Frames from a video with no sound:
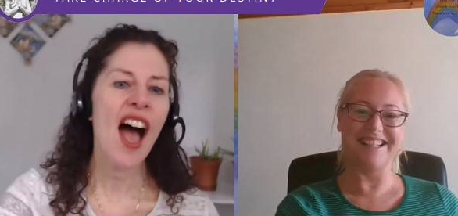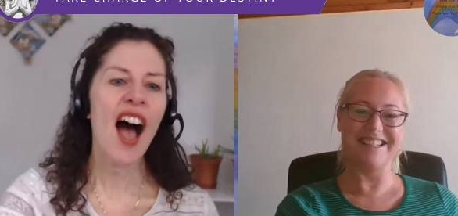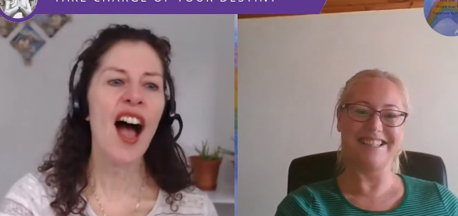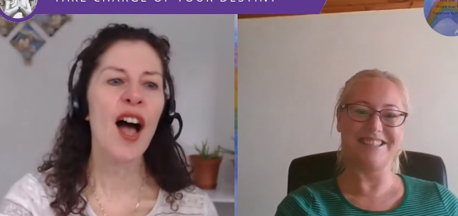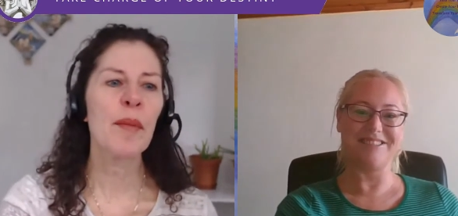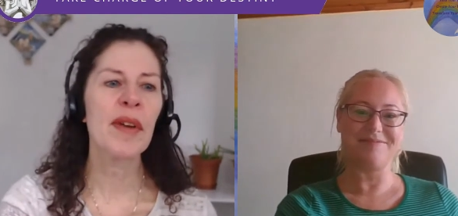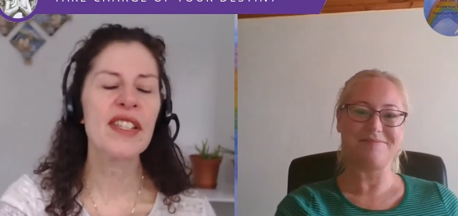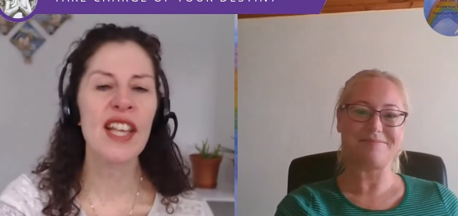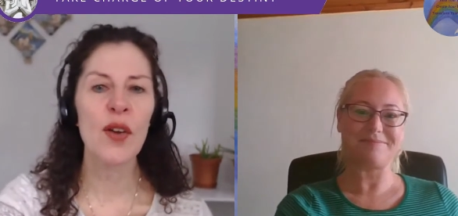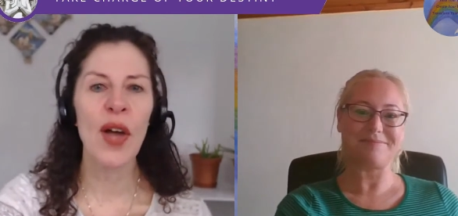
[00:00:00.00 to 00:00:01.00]
Speaker 1: Um,
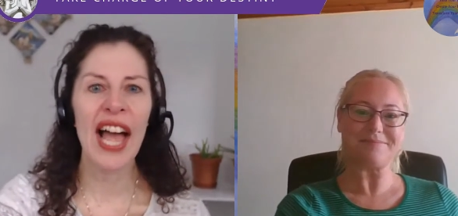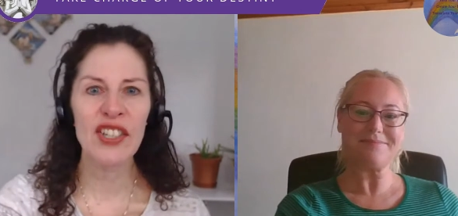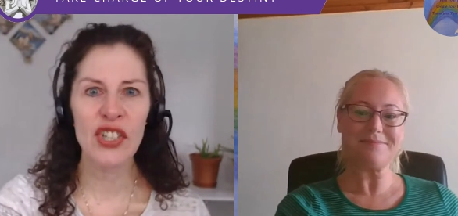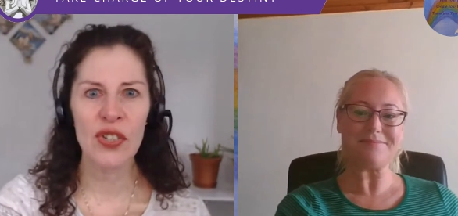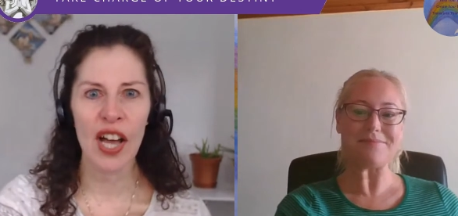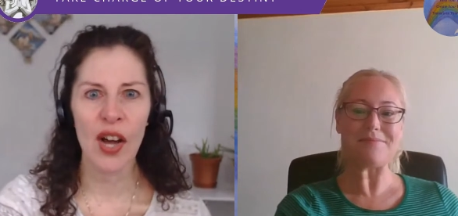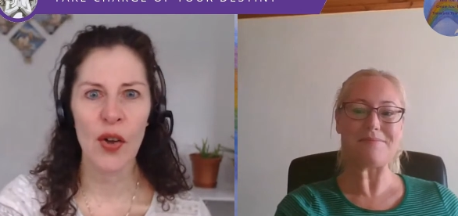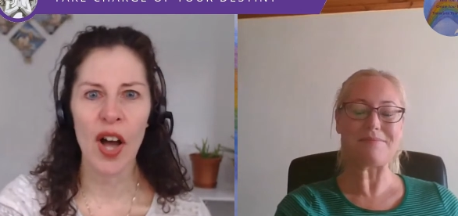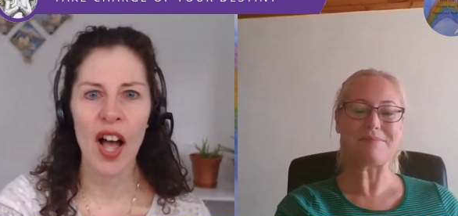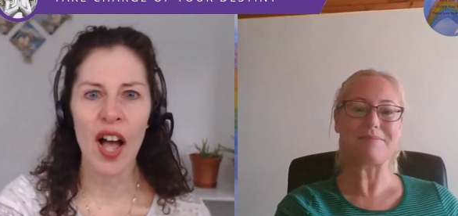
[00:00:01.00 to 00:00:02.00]
so, as you
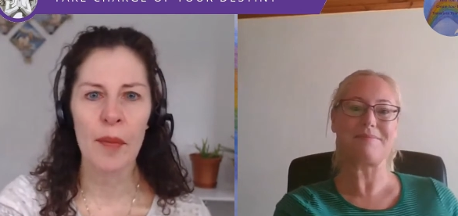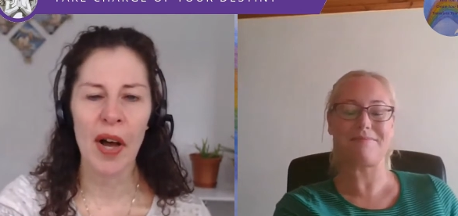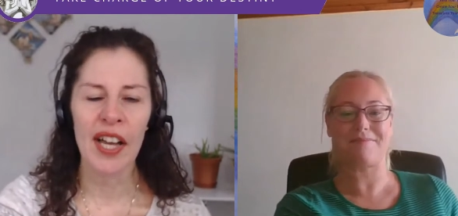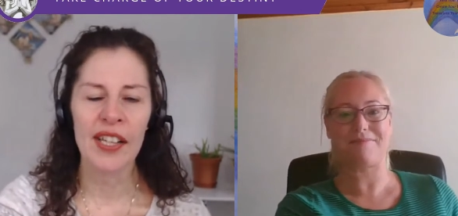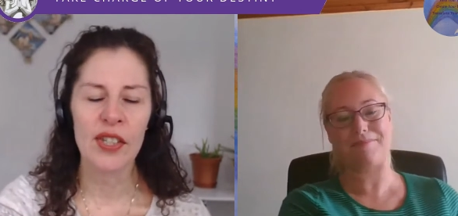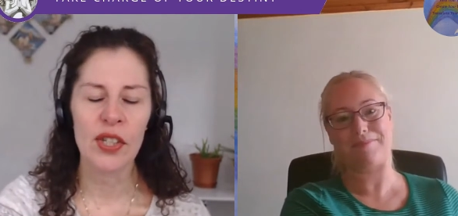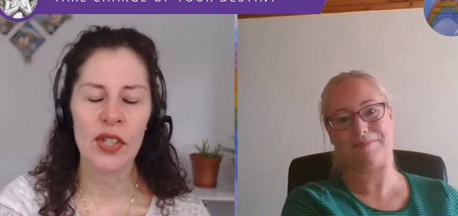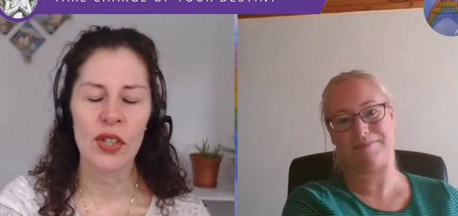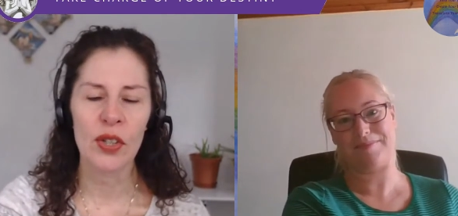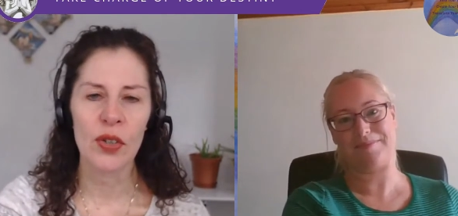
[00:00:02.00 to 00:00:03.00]
know, um, I
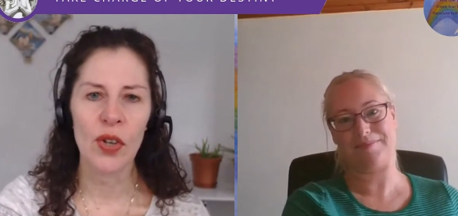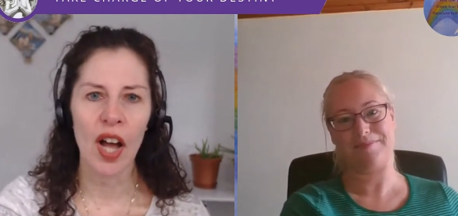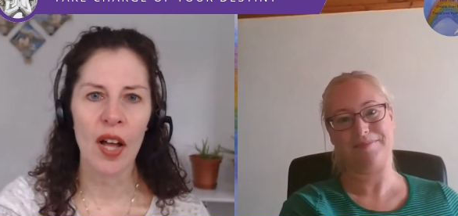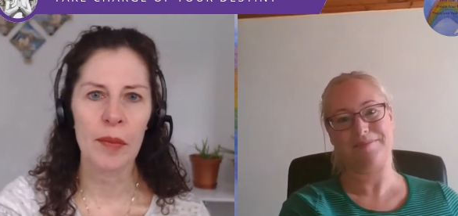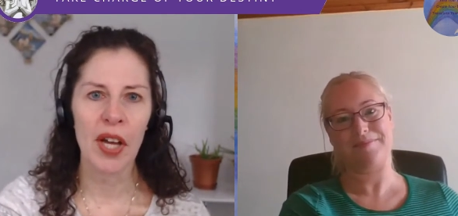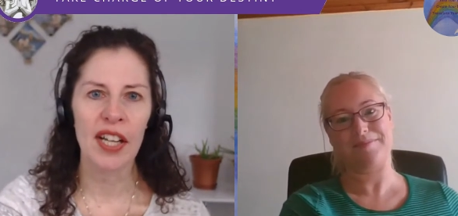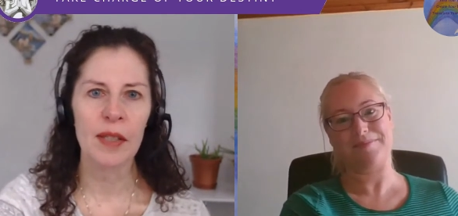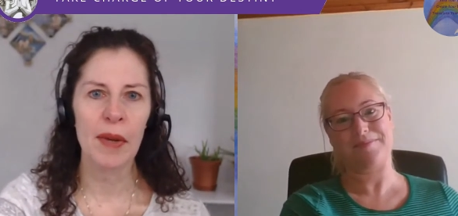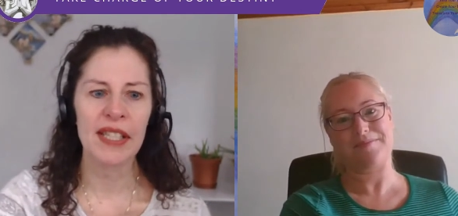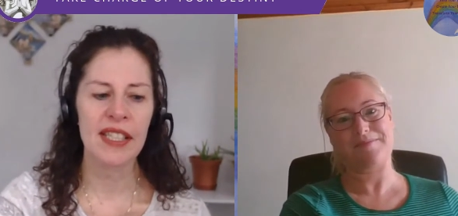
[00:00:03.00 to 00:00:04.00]
do um,
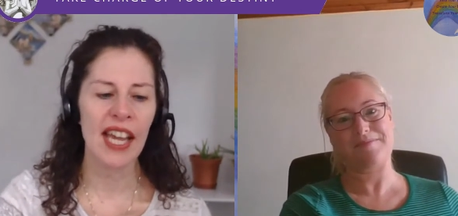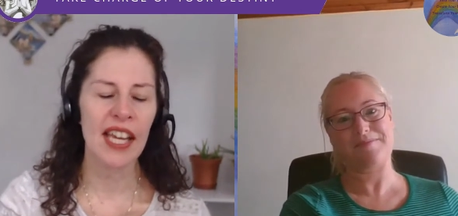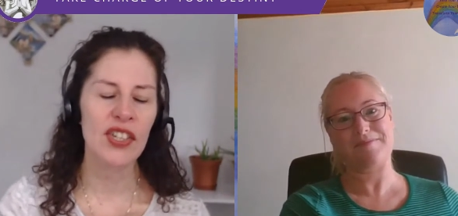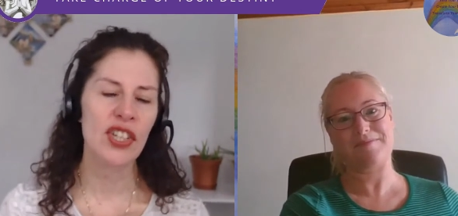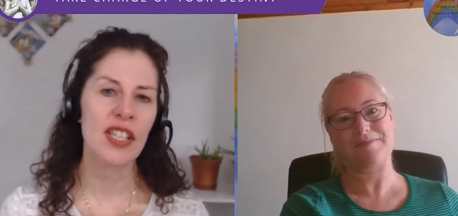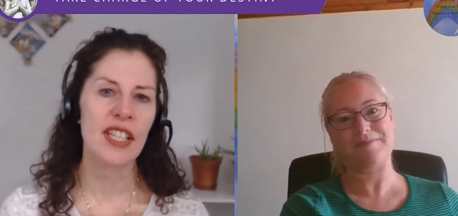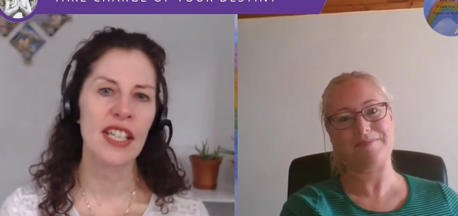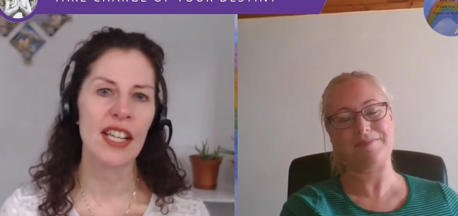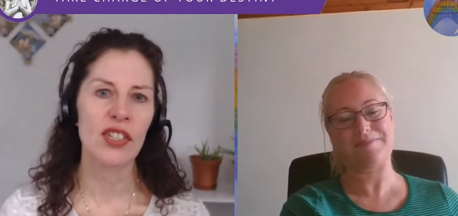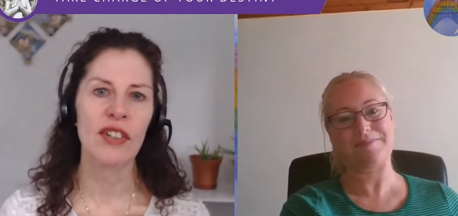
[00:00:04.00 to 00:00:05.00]
guided meditations
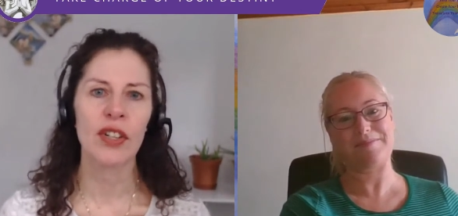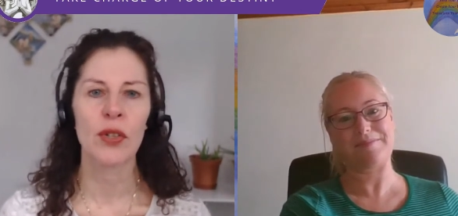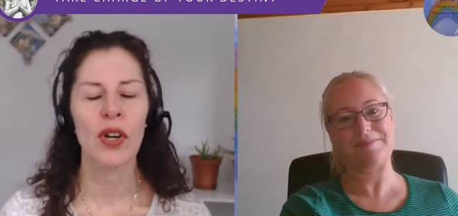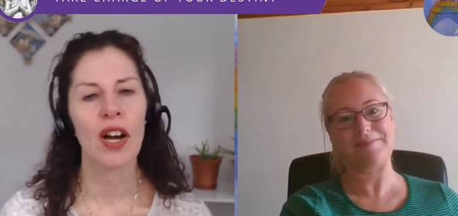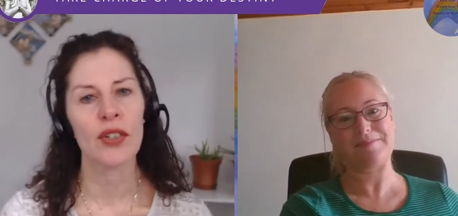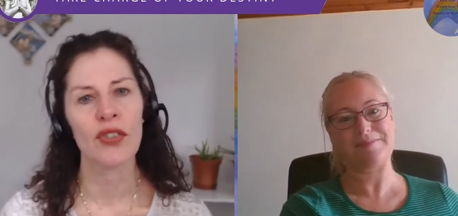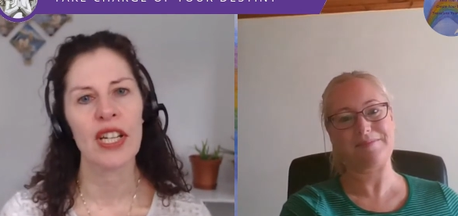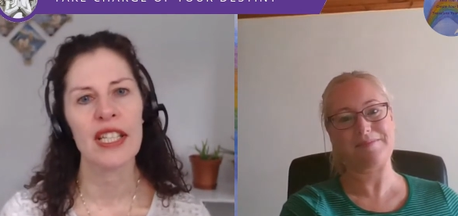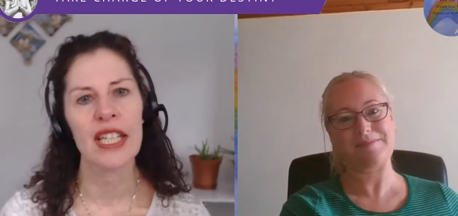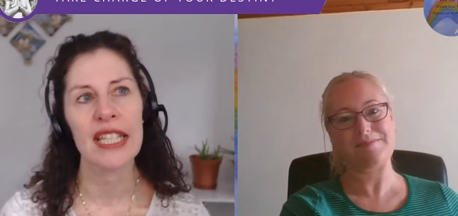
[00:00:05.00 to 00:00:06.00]
and angelical card
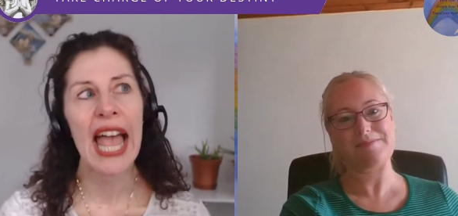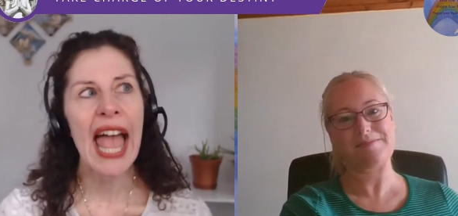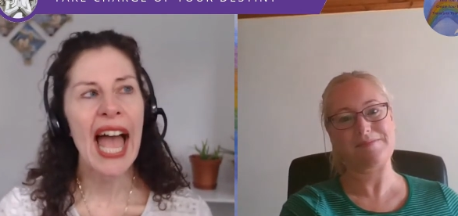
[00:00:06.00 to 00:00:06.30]
readings,